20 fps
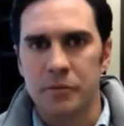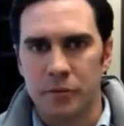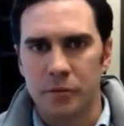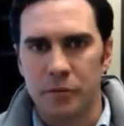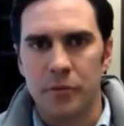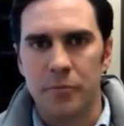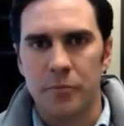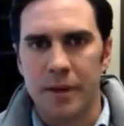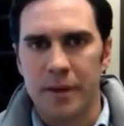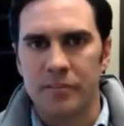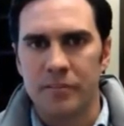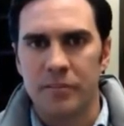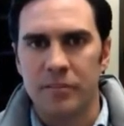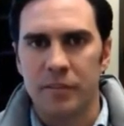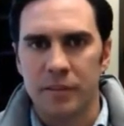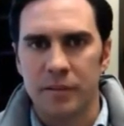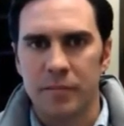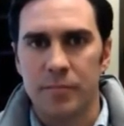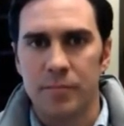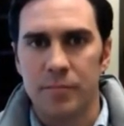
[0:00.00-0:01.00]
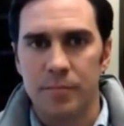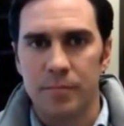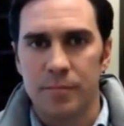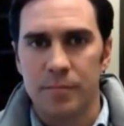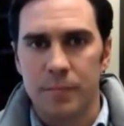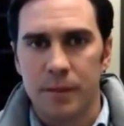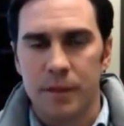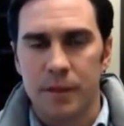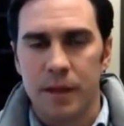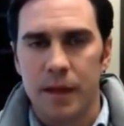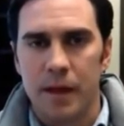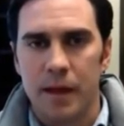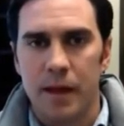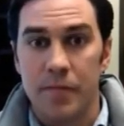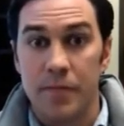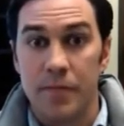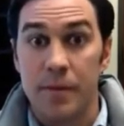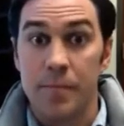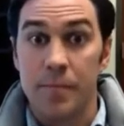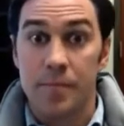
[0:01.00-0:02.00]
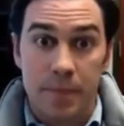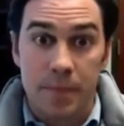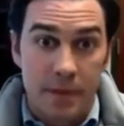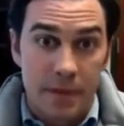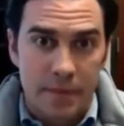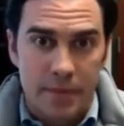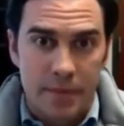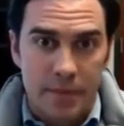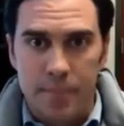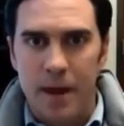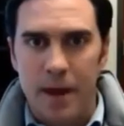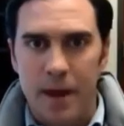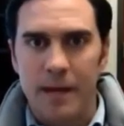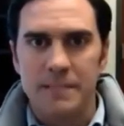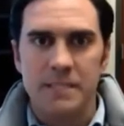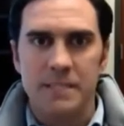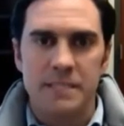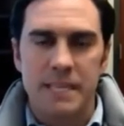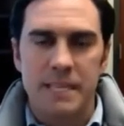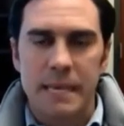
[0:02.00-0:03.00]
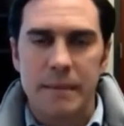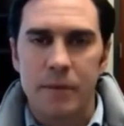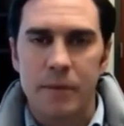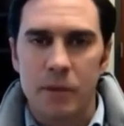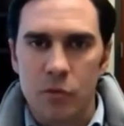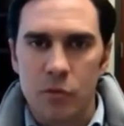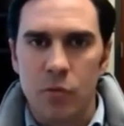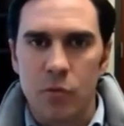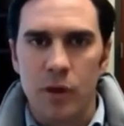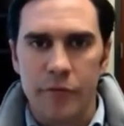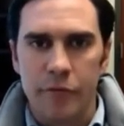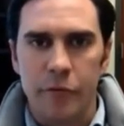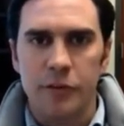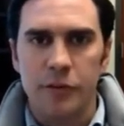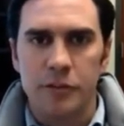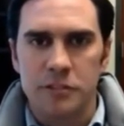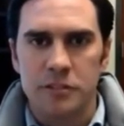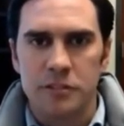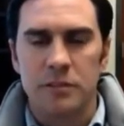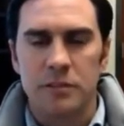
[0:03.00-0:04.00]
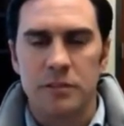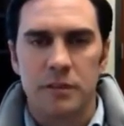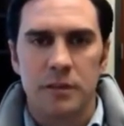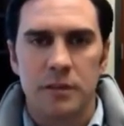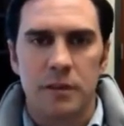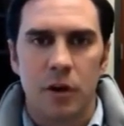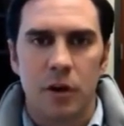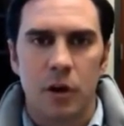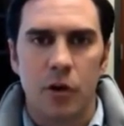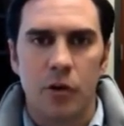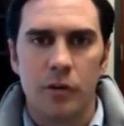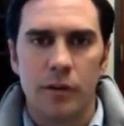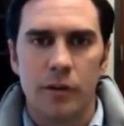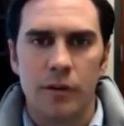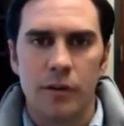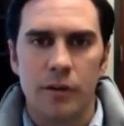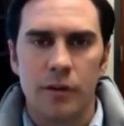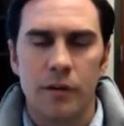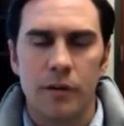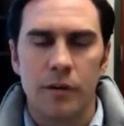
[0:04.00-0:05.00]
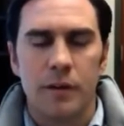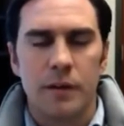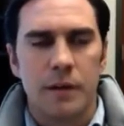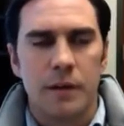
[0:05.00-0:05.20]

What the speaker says: or two based on the Ponzi scheme that you referenced earlier.